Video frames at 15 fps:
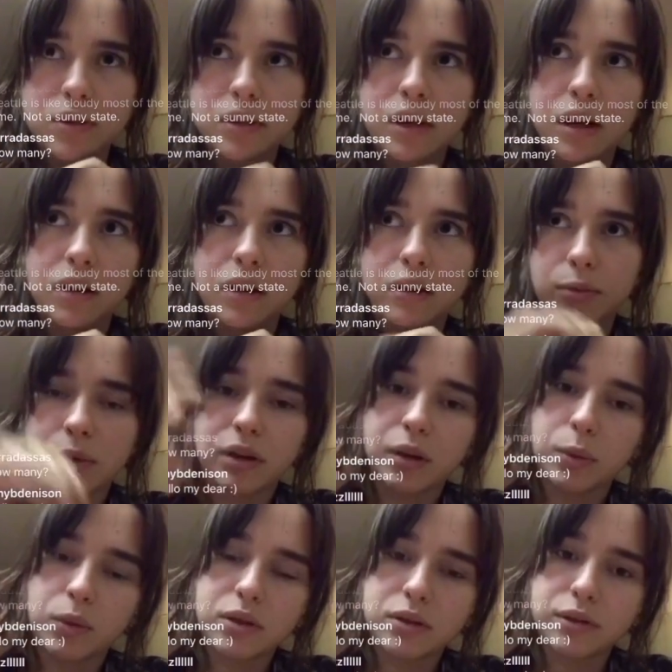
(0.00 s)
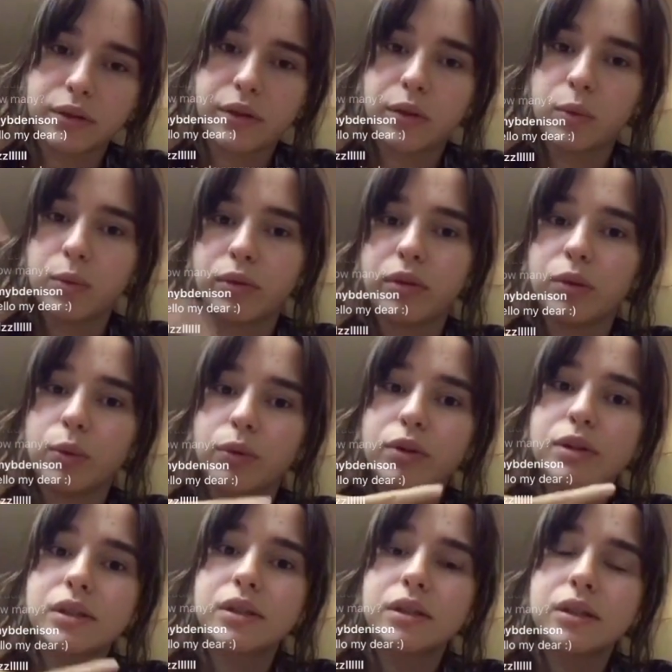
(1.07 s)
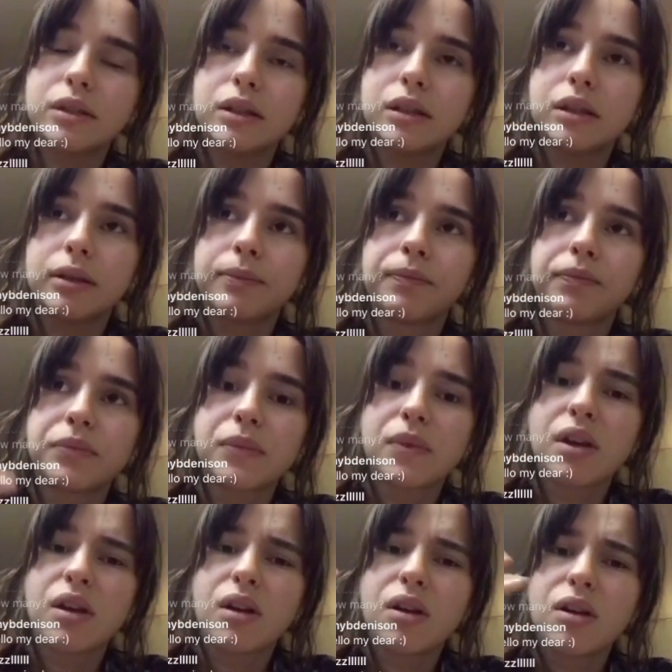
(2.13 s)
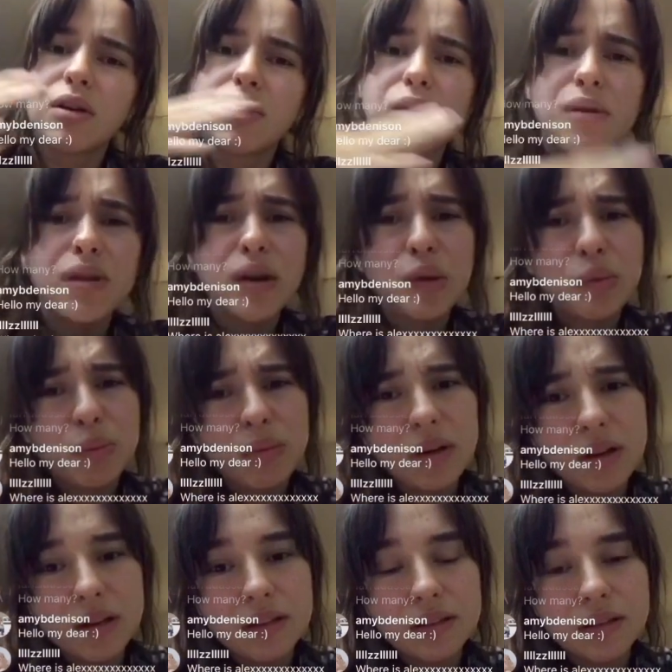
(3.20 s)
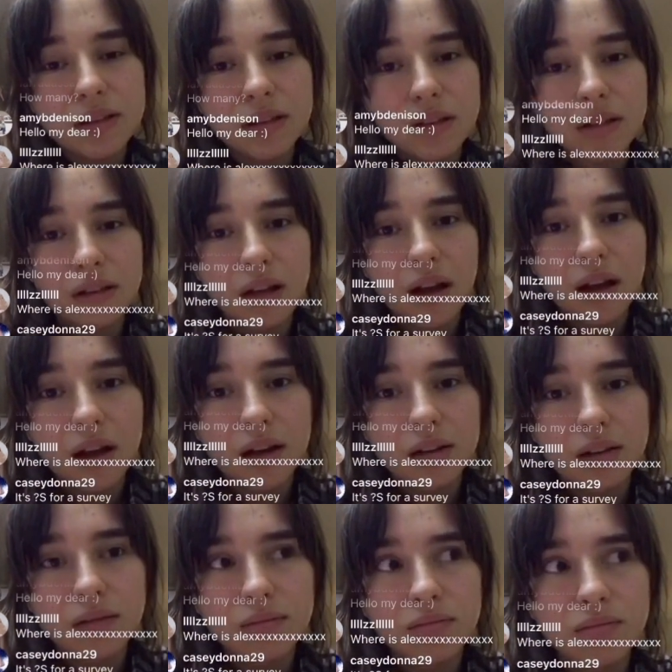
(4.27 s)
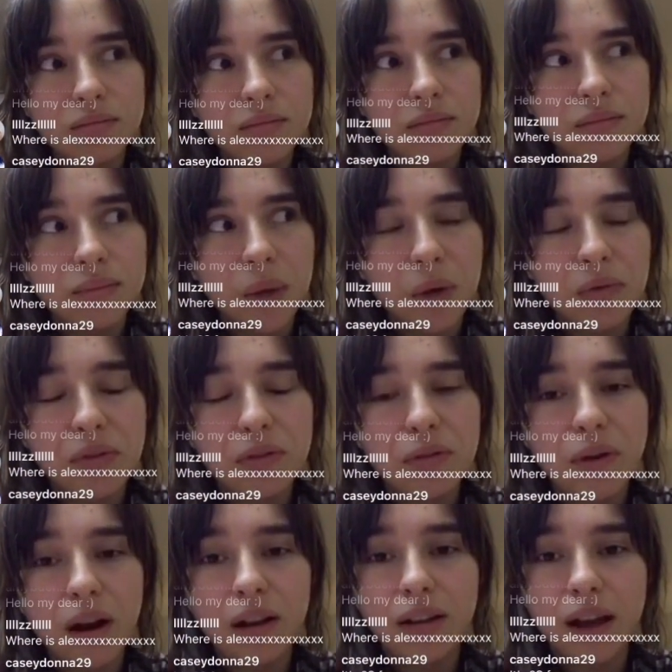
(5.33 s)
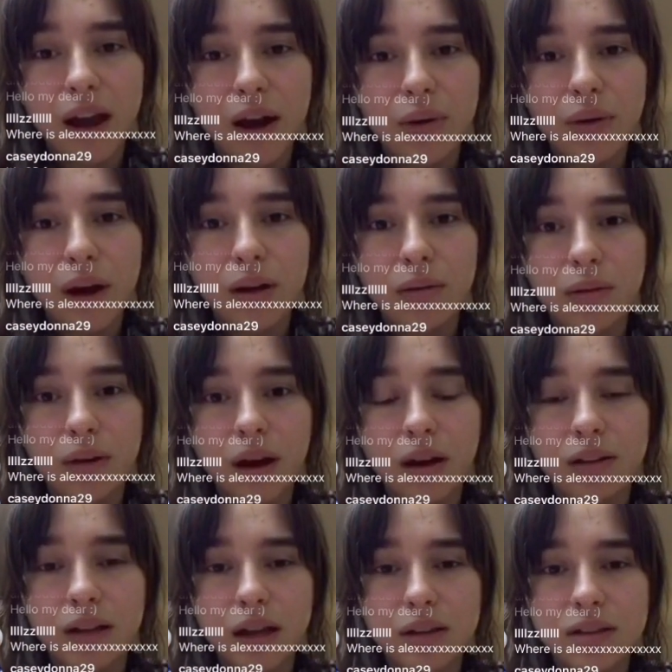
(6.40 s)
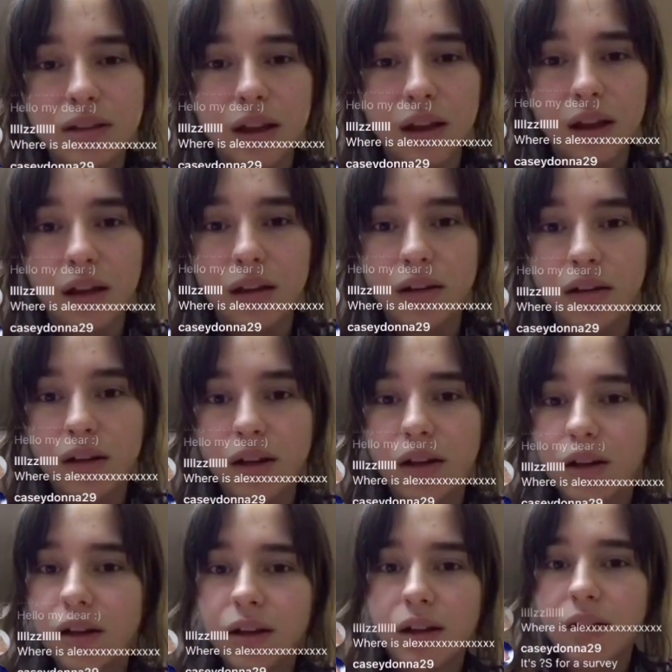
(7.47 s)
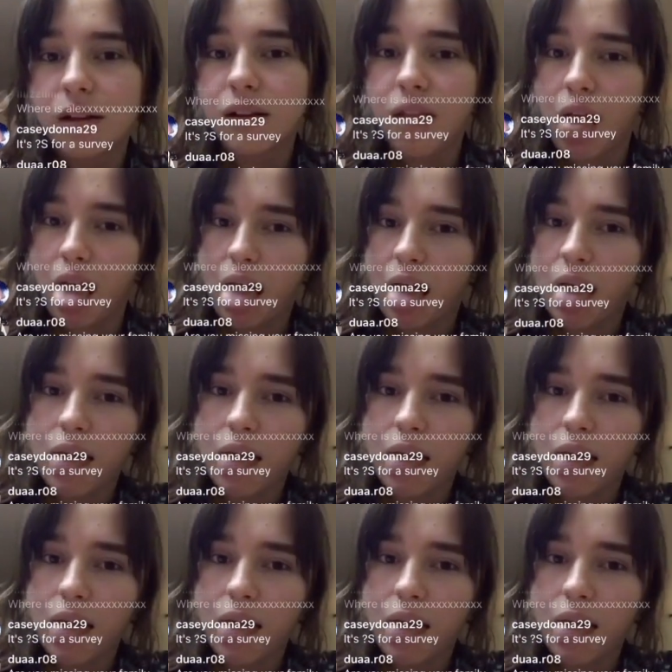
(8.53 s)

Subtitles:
Then when I was in the university, oh, I missed it a lot. I feel right now I dance like a.